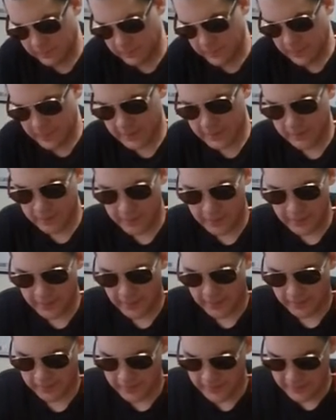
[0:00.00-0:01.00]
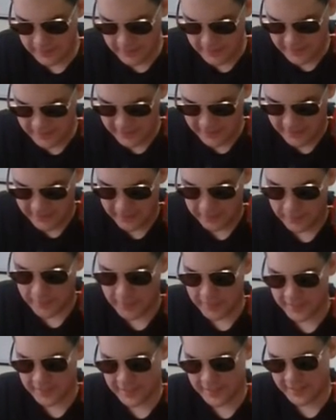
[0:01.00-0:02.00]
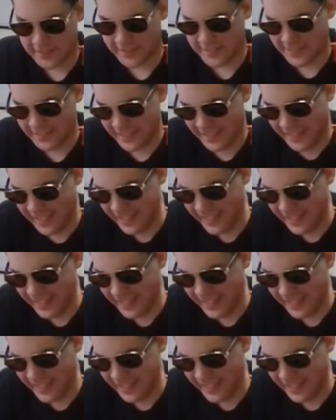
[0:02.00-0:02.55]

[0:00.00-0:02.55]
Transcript: Let's open that up. Oh my gosh, not this again.